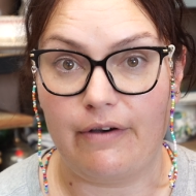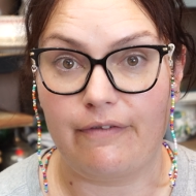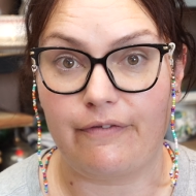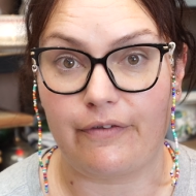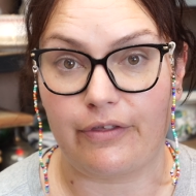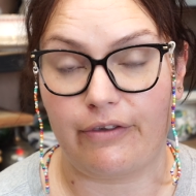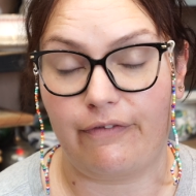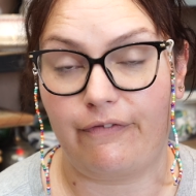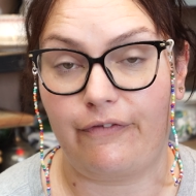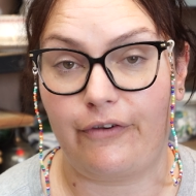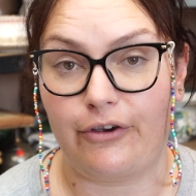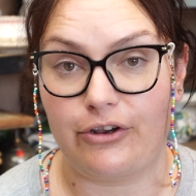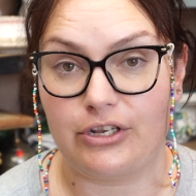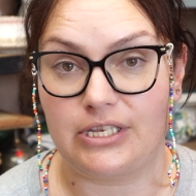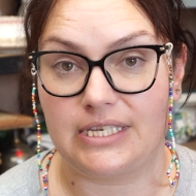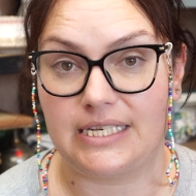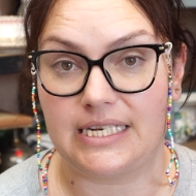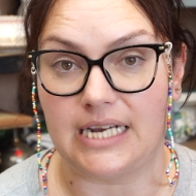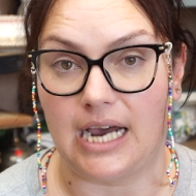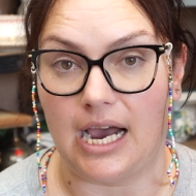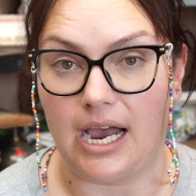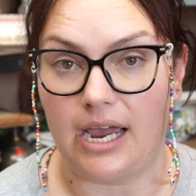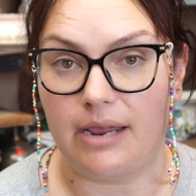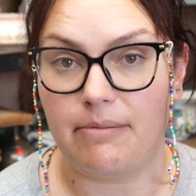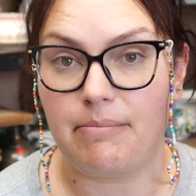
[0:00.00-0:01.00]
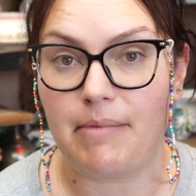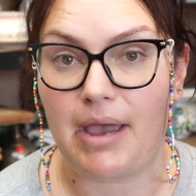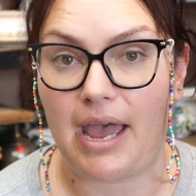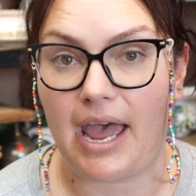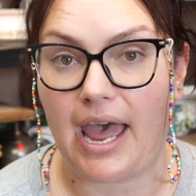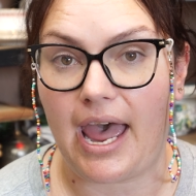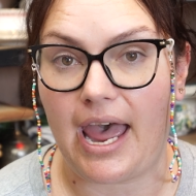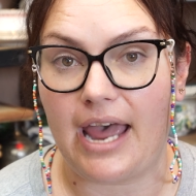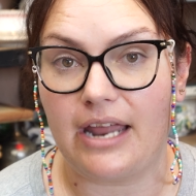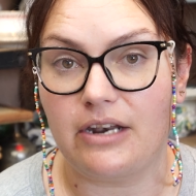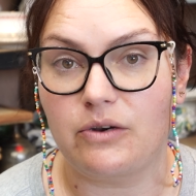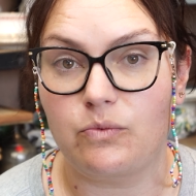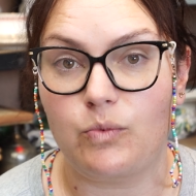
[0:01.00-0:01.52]
for the first time
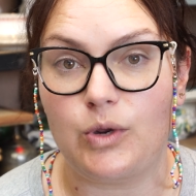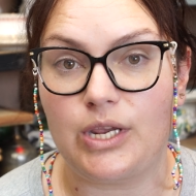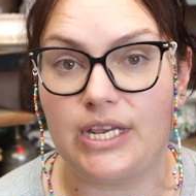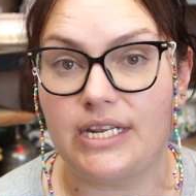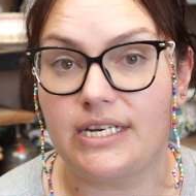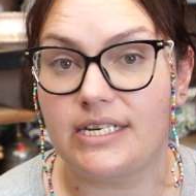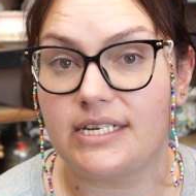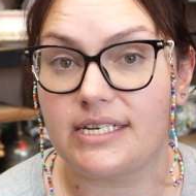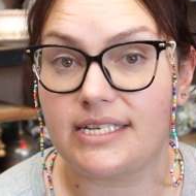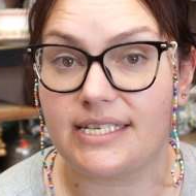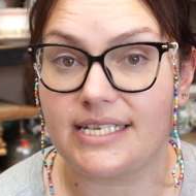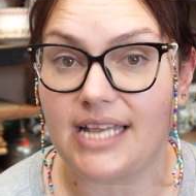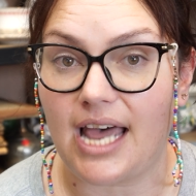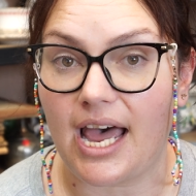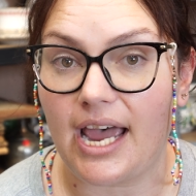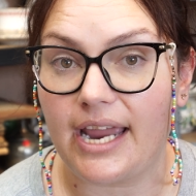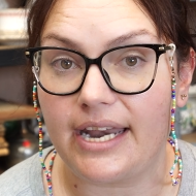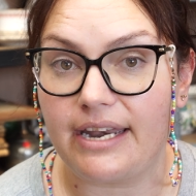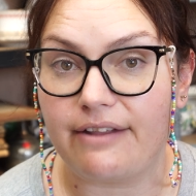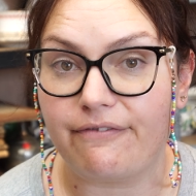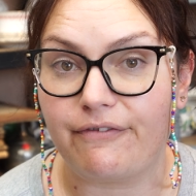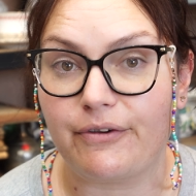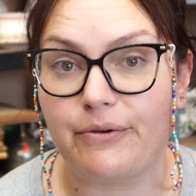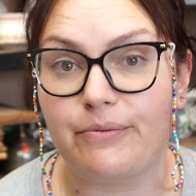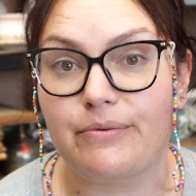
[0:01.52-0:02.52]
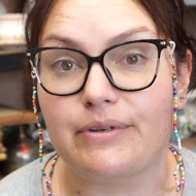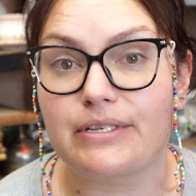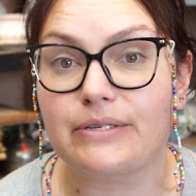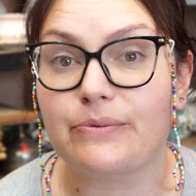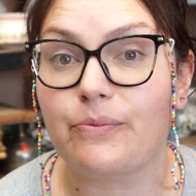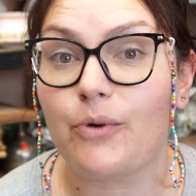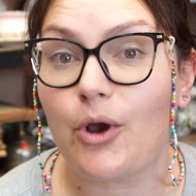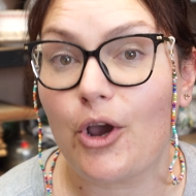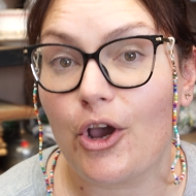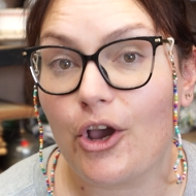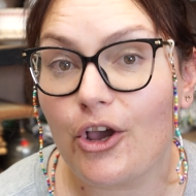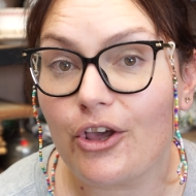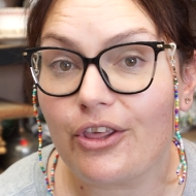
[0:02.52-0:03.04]
and we can decide if it was
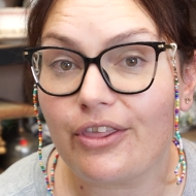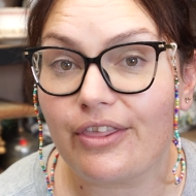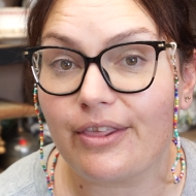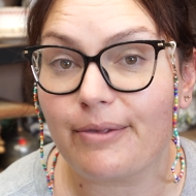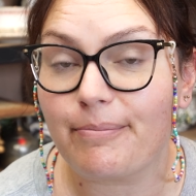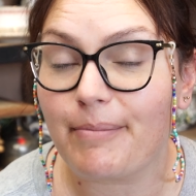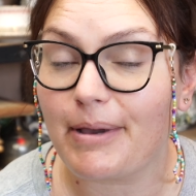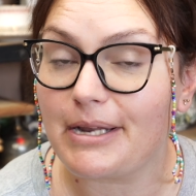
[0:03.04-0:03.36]
worth